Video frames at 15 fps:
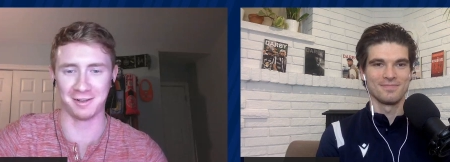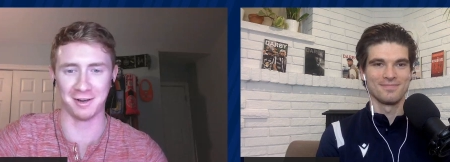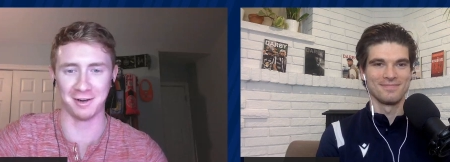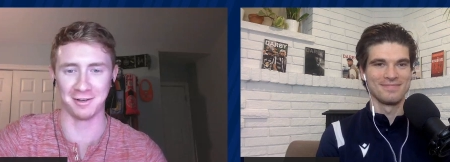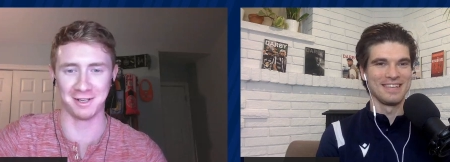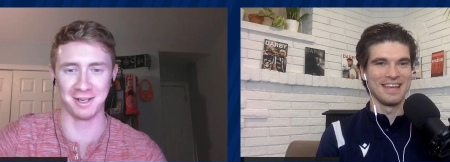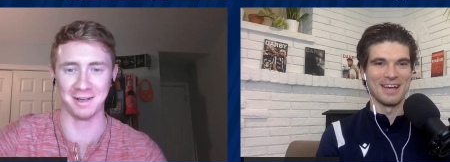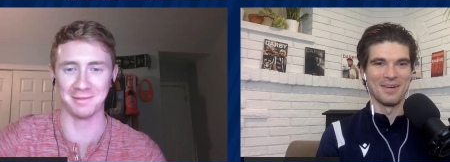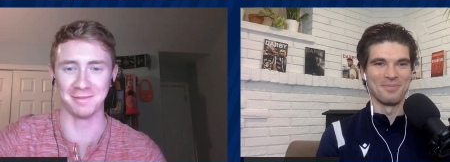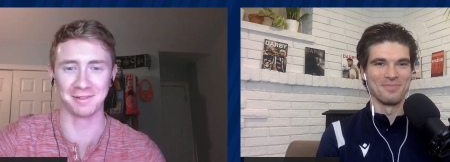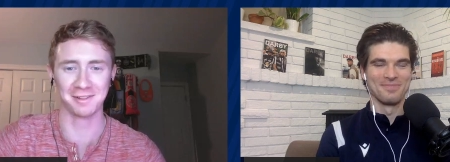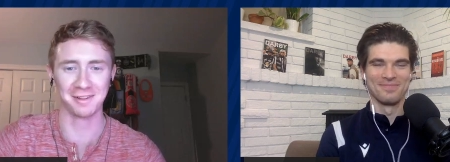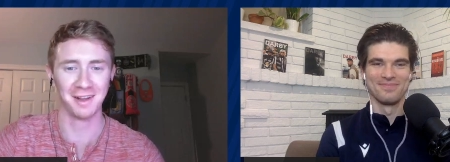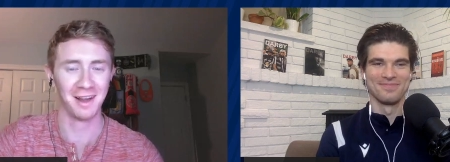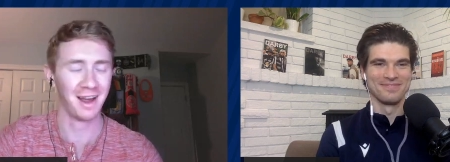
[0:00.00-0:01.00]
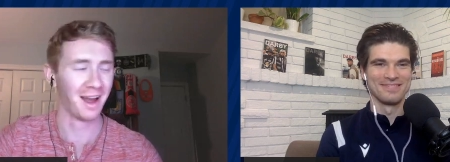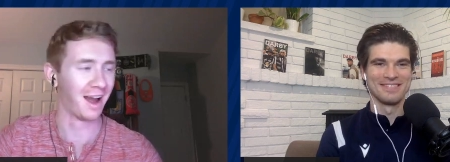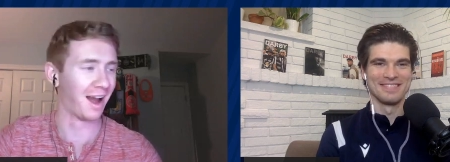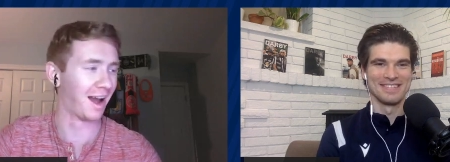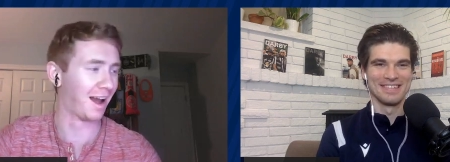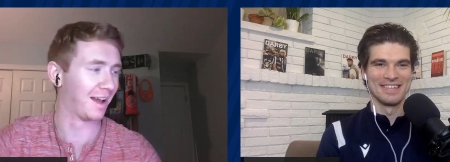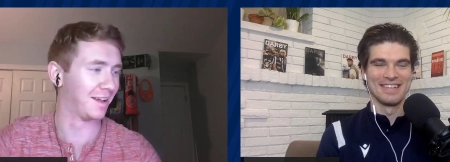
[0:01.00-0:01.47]
Speaker 1: two teams.
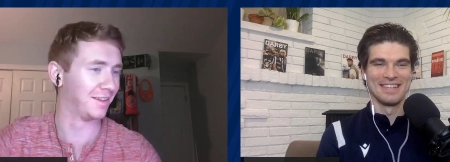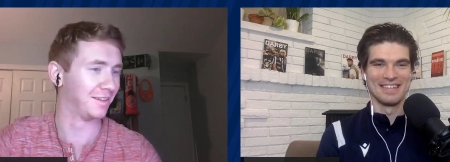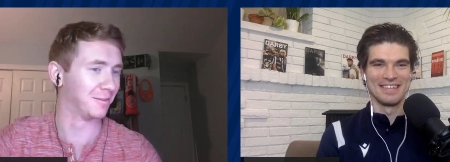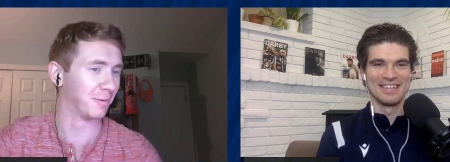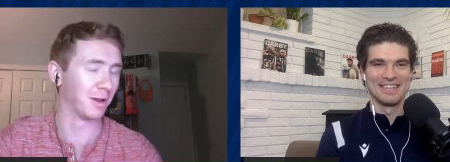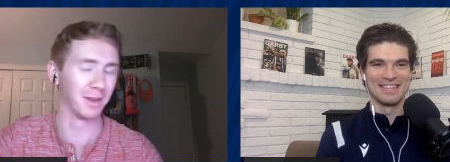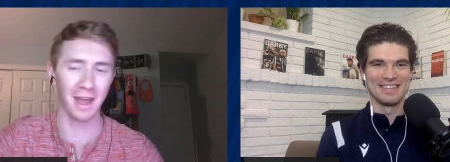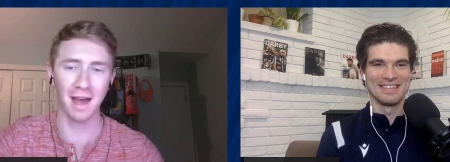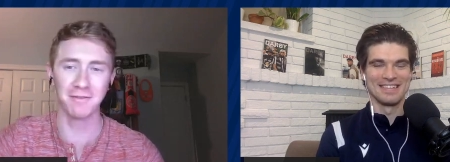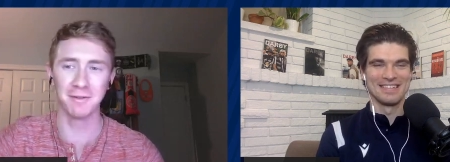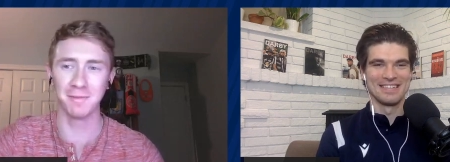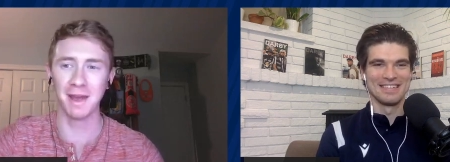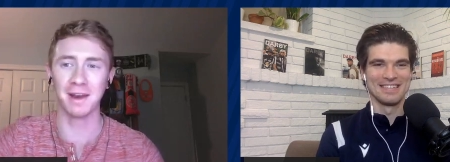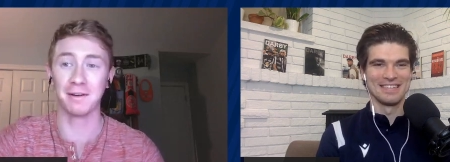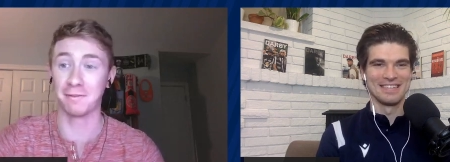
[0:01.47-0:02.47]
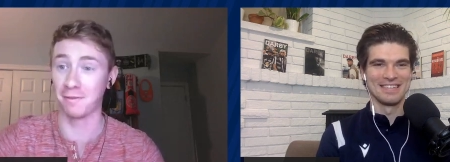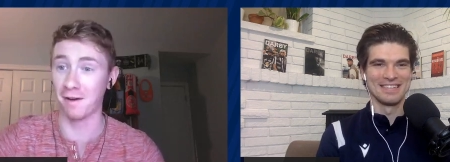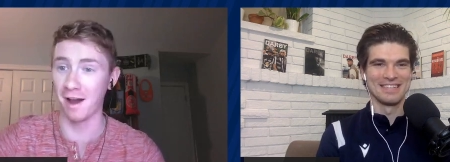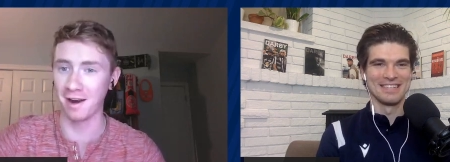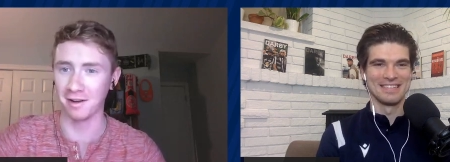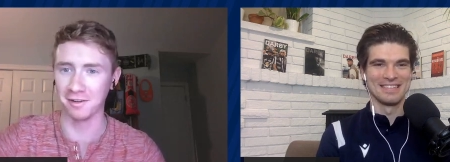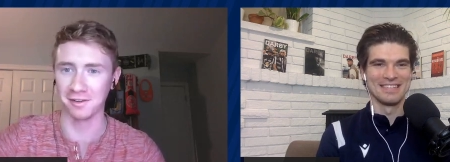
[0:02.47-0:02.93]
Yeah. Uh, well, they haven't met in a
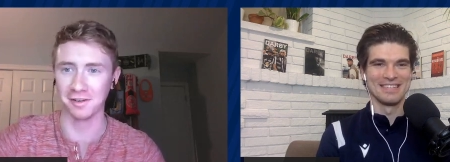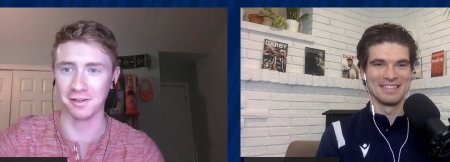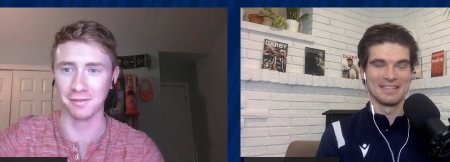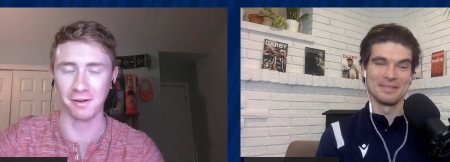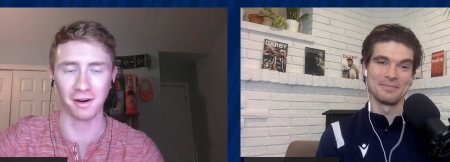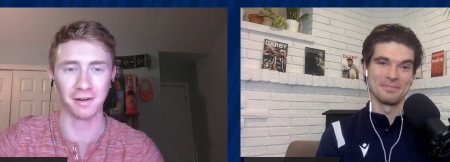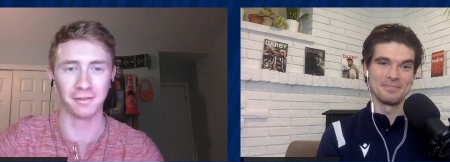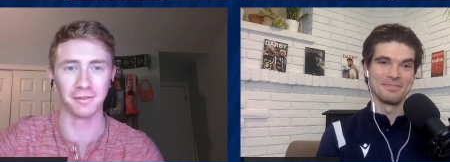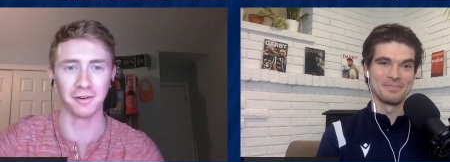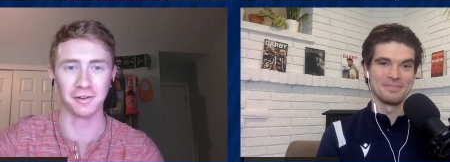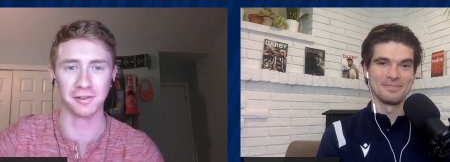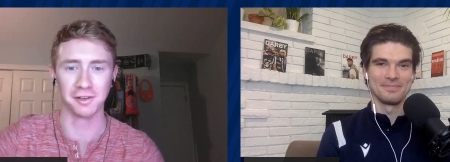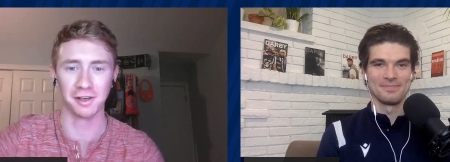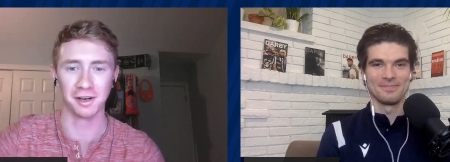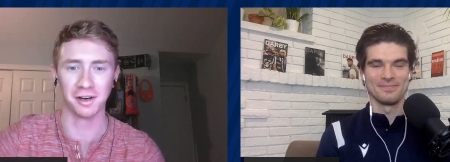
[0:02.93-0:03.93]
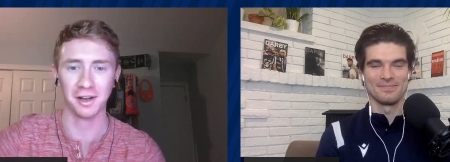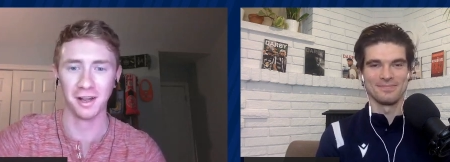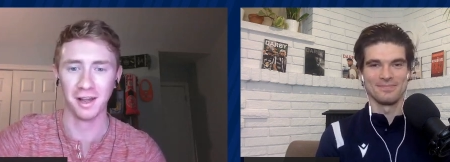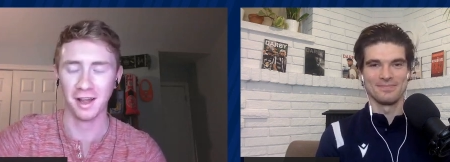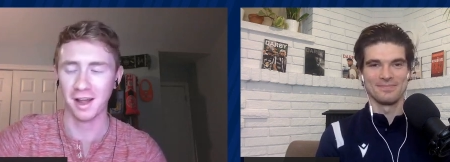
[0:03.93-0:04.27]
final since the very first year.